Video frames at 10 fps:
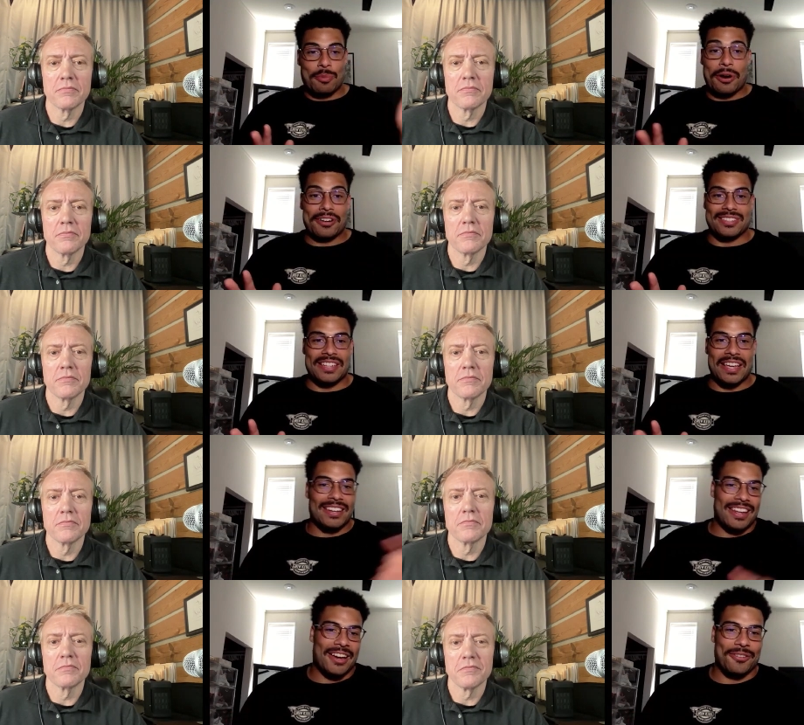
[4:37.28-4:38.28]
Speaker 1: you got to you got
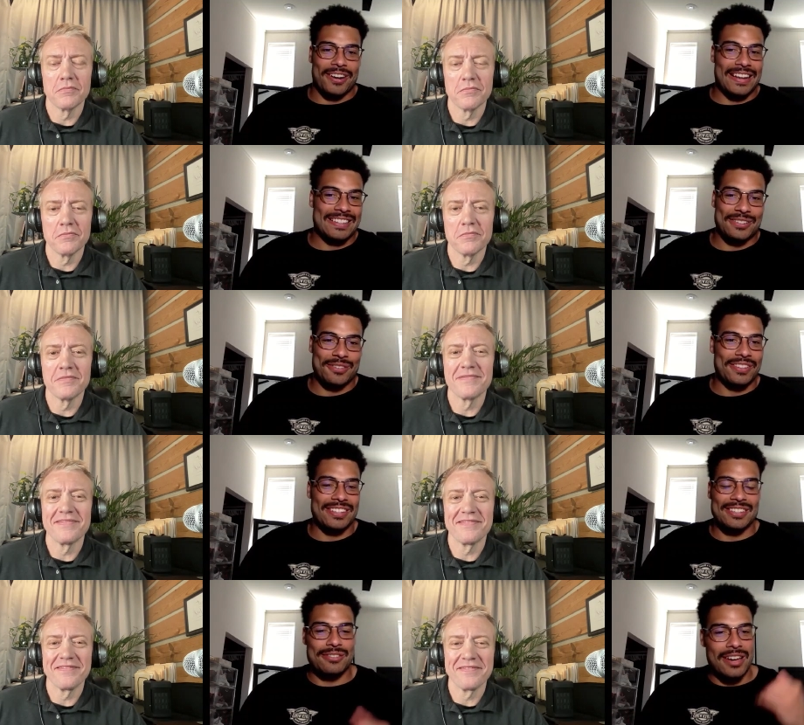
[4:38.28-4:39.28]
to go match it, and we
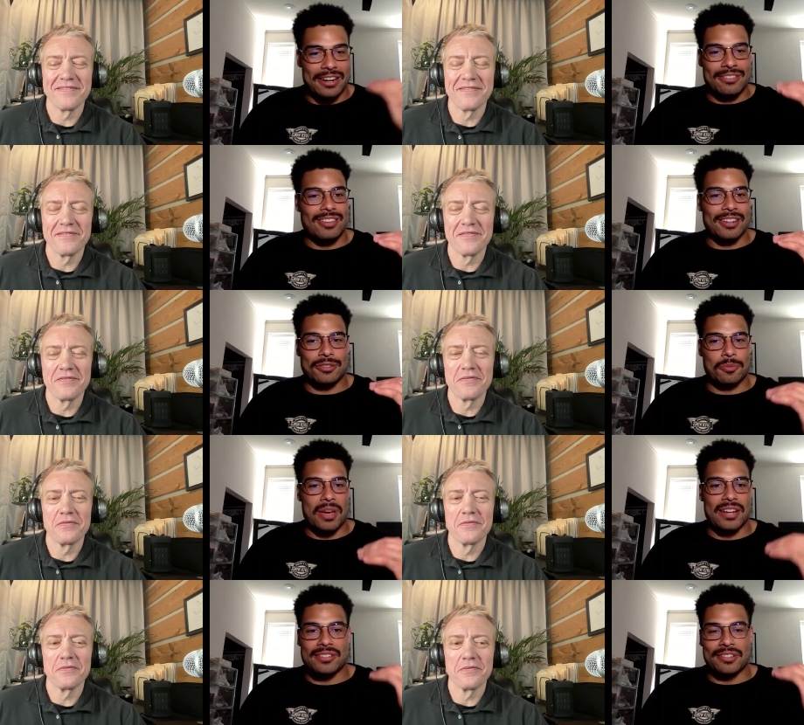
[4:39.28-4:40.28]
we all have to you know
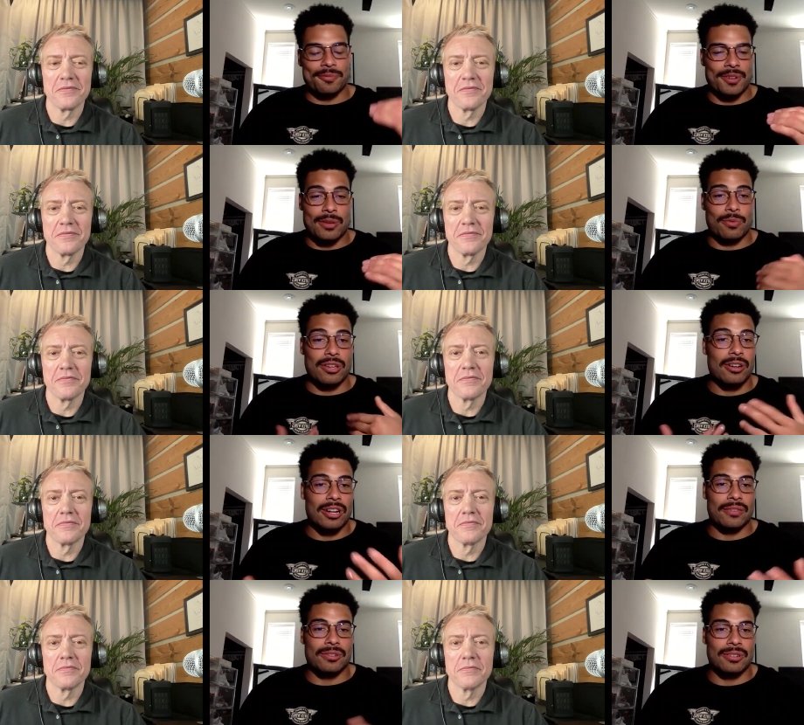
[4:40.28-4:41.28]
make sure we're working hard
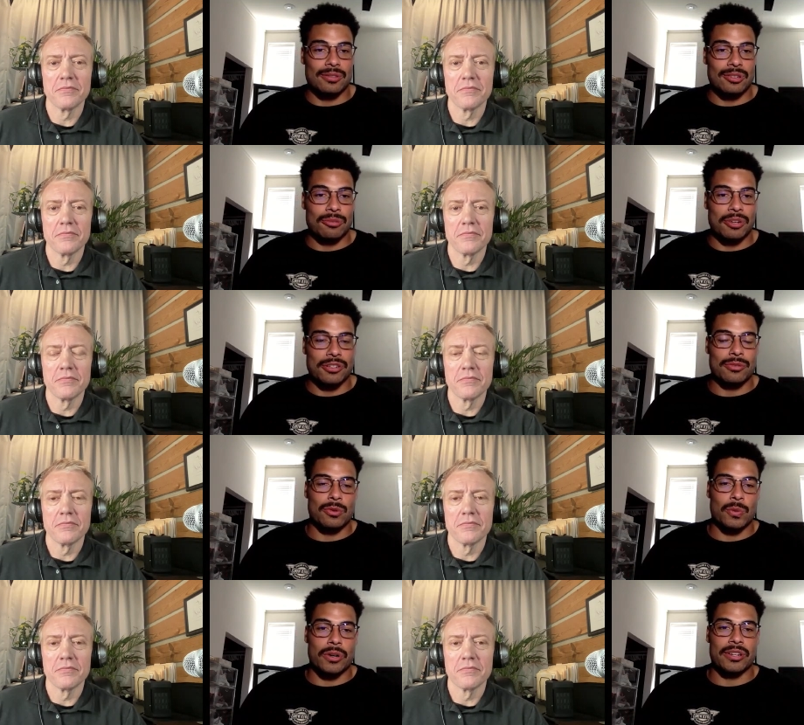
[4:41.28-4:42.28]
enough to to go match it
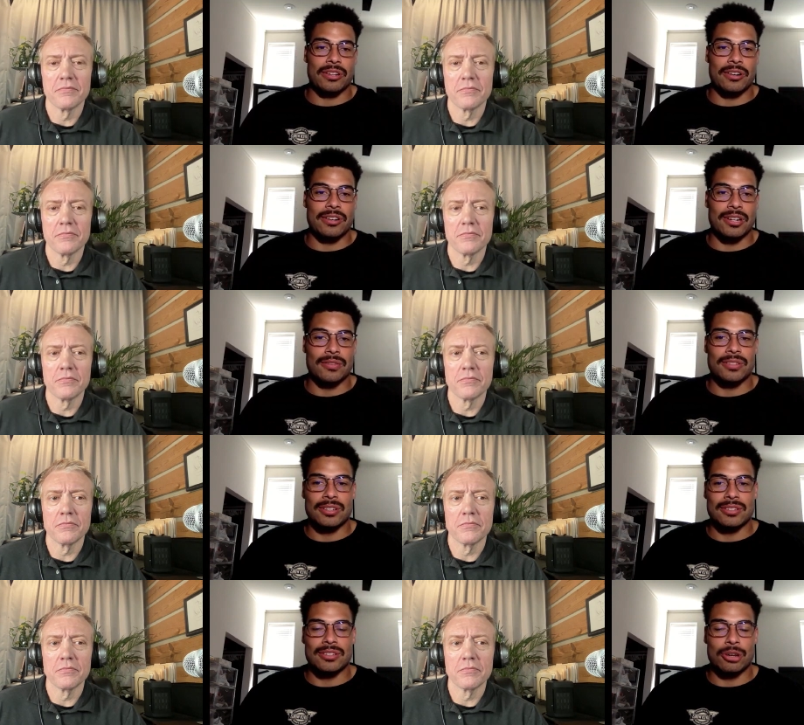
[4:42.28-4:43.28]
next year.
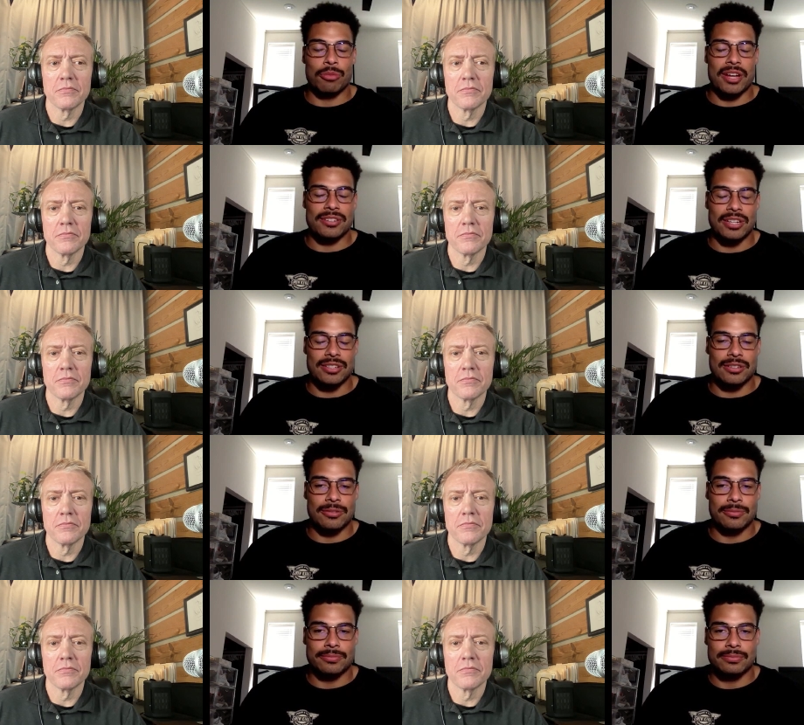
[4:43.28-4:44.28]
Speaker 2: When you watch
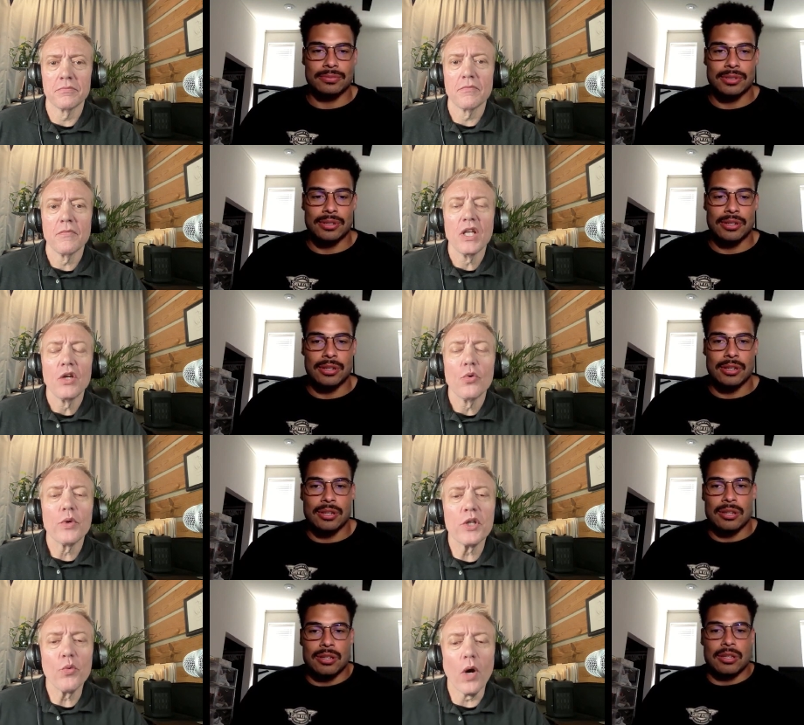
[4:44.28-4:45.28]
this
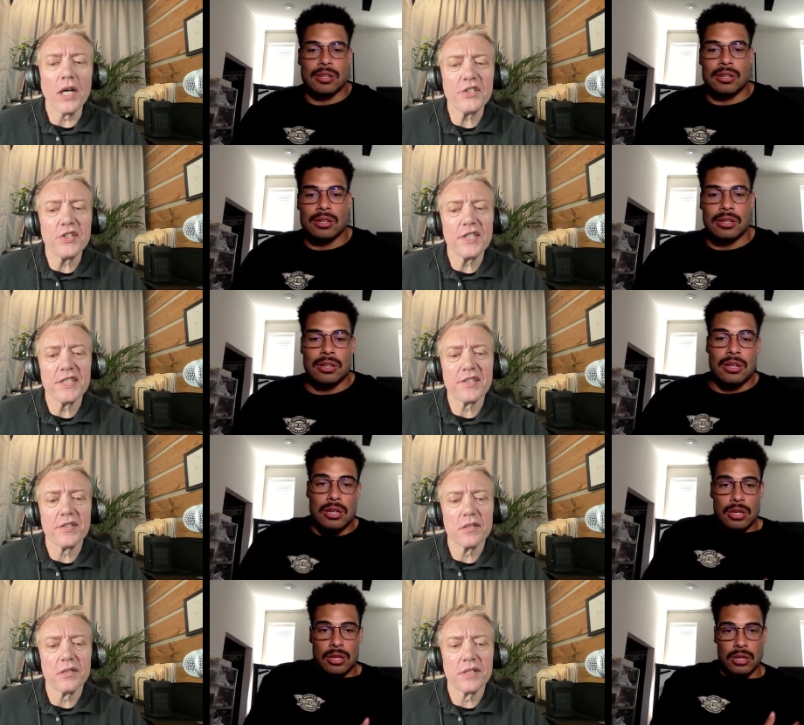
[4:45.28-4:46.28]
secondary in practice,
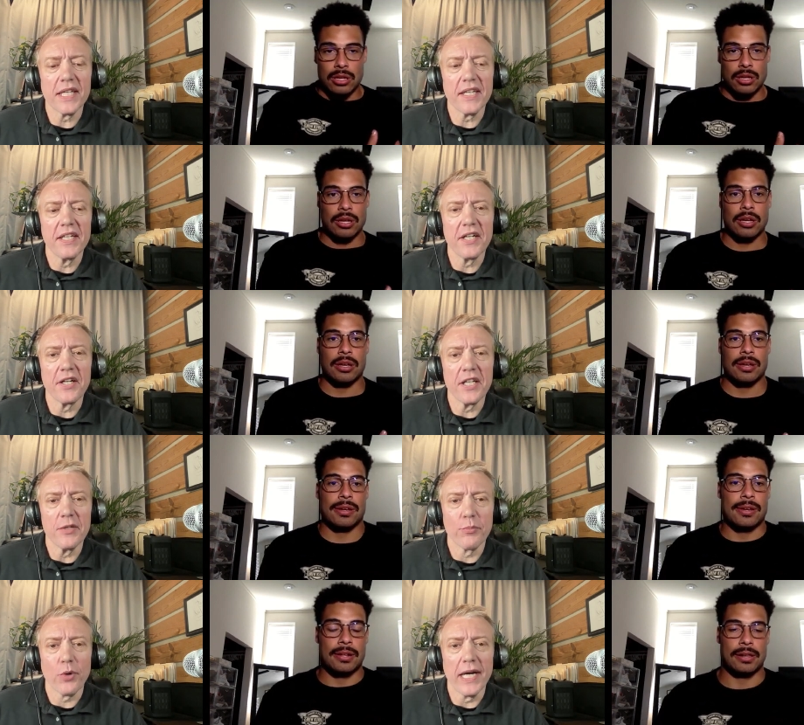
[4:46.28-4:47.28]
do you see an
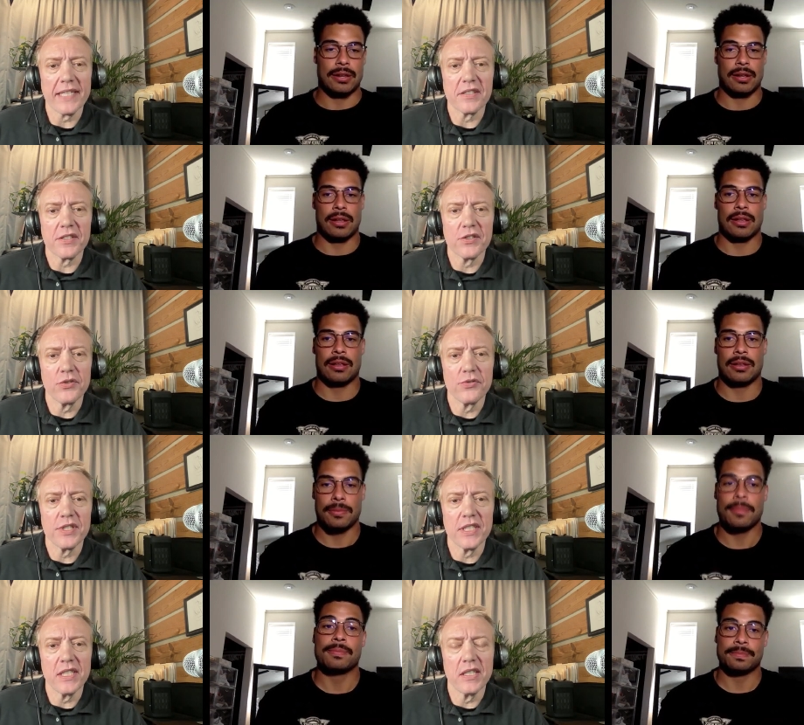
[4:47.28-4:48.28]
improved secondary? I
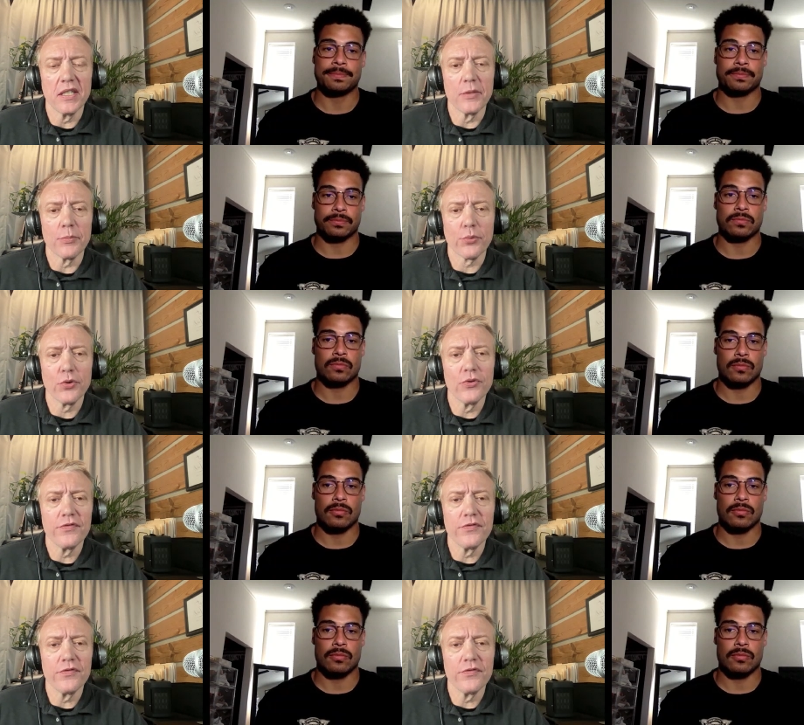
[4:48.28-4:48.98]
know there's a lot more